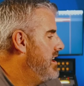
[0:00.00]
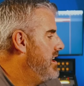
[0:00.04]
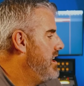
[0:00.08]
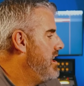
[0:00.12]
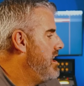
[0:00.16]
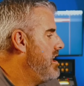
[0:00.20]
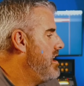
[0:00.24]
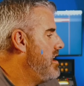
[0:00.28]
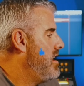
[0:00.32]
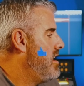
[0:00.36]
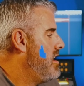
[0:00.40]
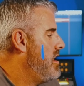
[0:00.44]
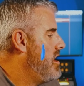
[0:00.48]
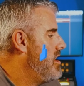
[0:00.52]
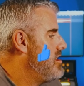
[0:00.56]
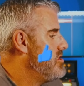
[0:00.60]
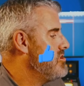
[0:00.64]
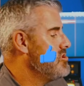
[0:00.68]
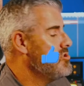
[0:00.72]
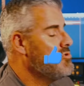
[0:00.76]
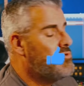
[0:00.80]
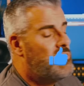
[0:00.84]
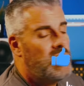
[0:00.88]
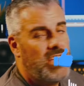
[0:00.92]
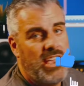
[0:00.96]

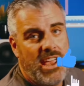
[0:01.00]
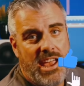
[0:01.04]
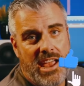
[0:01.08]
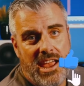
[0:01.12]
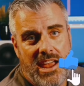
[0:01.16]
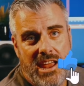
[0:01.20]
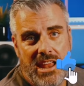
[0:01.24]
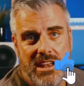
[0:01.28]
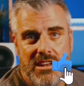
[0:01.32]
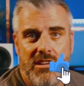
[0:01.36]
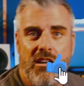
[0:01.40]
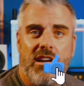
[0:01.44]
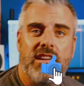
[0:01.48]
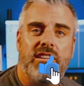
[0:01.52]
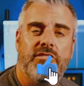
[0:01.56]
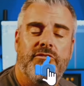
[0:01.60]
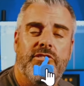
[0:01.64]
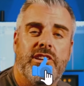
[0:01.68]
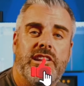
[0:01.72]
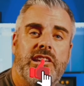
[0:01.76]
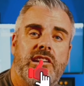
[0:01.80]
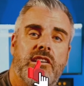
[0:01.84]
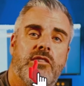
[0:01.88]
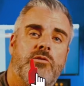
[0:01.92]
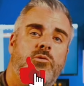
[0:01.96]
You can like the
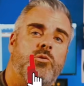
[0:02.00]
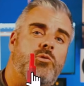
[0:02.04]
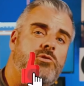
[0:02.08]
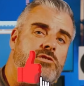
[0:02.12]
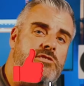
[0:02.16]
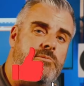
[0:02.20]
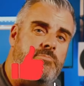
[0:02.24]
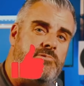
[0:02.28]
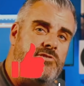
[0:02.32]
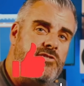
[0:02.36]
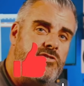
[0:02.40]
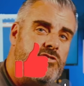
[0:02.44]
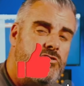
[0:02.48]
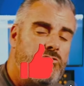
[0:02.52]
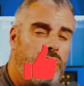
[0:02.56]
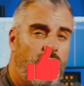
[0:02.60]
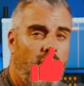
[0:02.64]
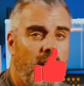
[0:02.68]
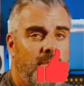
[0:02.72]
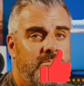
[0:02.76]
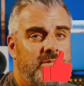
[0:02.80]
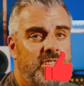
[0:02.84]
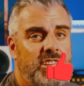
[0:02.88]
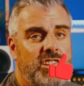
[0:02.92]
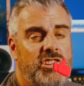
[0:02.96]
video or
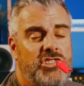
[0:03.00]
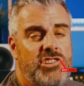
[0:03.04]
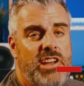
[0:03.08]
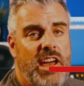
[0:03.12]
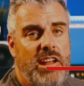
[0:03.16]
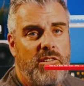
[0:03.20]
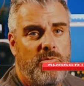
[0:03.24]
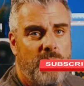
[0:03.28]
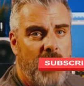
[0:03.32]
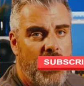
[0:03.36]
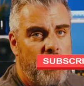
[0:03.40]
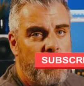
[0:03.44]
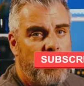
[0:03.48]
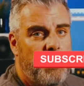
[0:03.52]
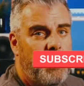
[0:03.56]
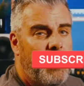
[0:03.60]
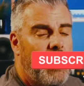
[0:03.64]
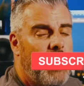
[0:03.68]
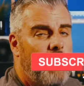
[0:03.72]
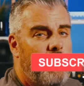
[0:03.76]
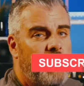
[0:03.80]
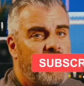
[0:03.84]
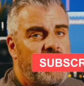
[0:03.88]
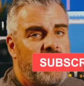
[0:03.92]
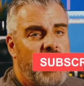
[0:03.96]
subscribe to the channel, maybe
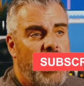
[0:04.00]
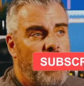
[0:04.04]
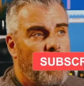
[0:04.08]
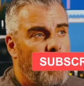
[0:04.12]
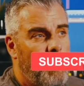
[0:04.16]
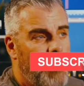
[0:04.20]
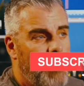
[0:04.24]
become a channel